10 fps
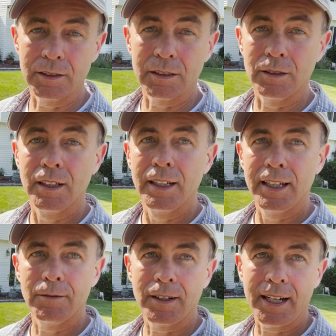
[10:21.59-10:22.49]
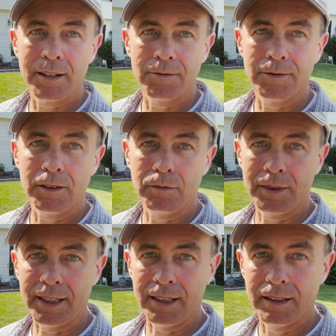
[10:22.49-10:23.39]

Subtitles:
So if I had filmed it,